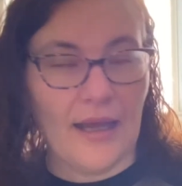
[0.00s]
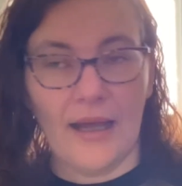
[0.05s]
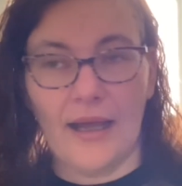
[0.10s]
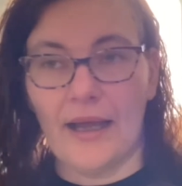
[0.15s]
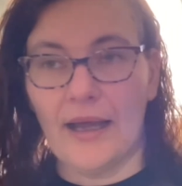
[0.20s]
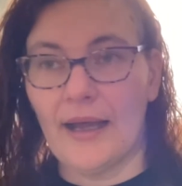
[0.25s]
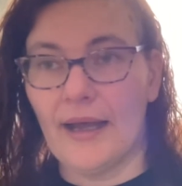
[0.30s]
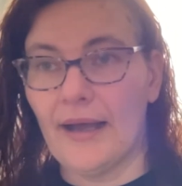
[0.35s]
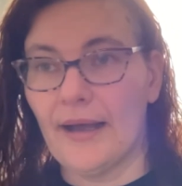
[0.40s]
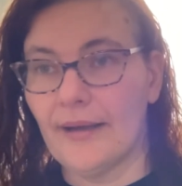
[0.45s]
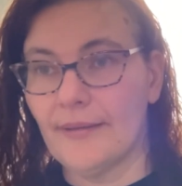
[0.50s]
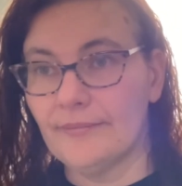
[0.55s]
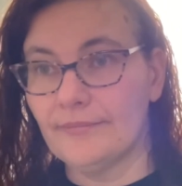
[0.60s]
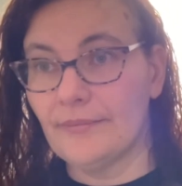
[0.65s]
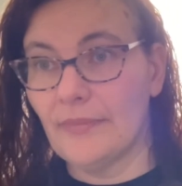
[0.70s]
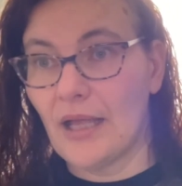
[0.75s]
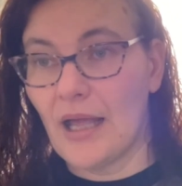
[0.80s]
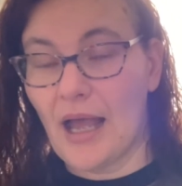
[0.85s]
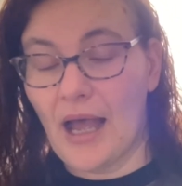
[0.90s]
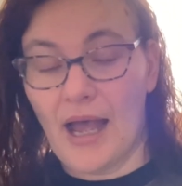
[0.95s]
I
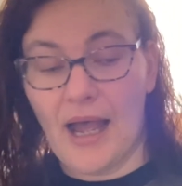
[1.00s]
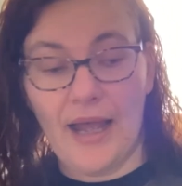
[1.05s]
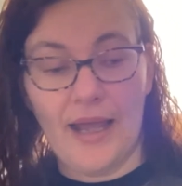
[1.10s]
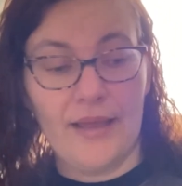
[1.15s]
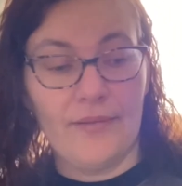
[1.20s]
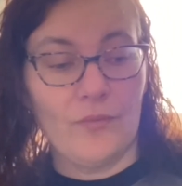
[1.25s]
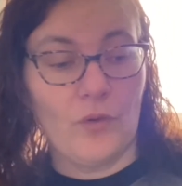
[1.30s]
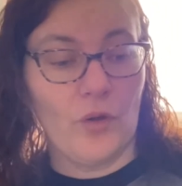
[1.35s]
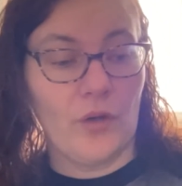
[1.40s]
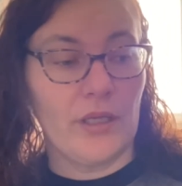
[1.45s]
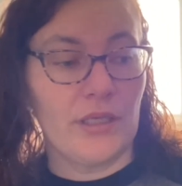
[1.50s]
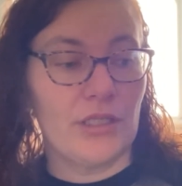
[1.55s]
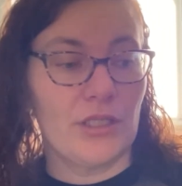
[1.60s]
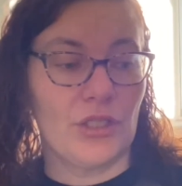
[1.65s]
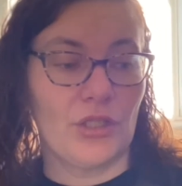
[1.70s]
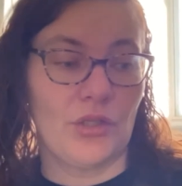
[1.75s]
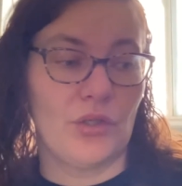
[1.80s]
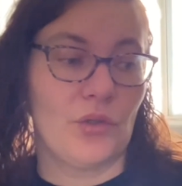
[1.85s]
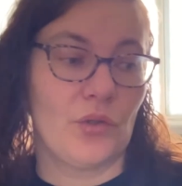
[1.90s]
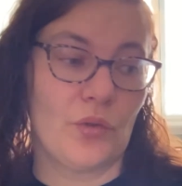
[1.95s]
am going
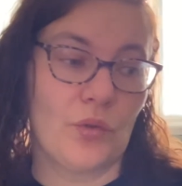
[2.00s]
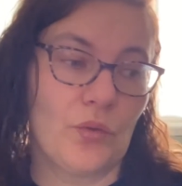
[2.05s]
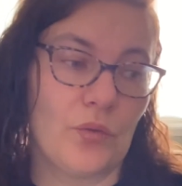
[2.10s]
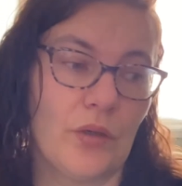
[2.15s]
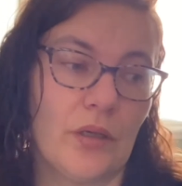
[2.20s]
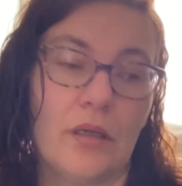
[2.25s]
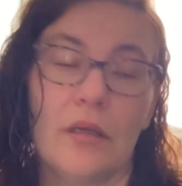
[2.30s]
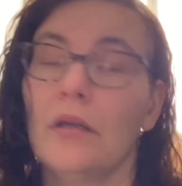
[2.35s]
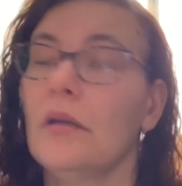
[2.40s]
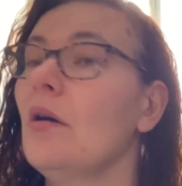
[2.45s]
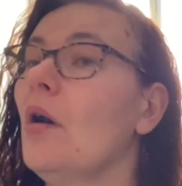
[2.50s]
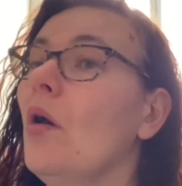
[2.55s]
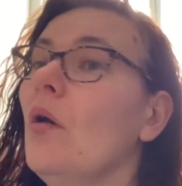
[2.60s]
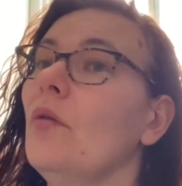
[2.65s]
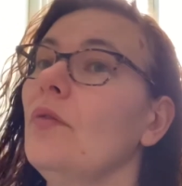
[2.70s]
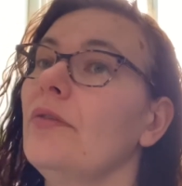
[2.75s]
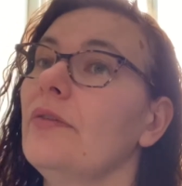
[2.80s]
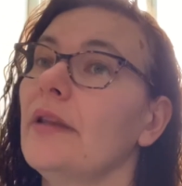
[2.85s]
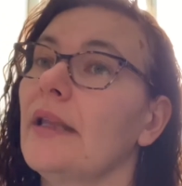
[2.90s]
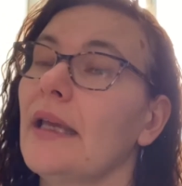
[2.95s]
to,
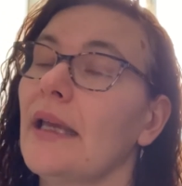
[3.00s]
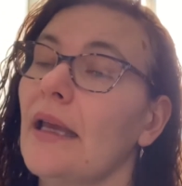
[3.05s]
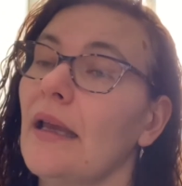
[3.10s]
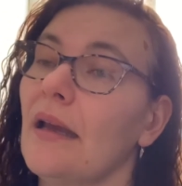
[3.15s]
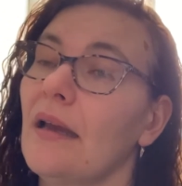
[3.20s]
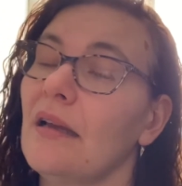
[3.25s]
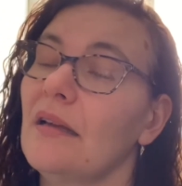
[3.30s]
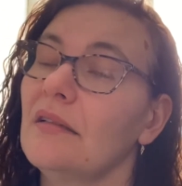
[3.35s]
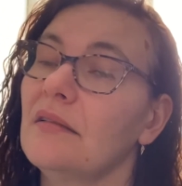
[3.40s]
hopefully,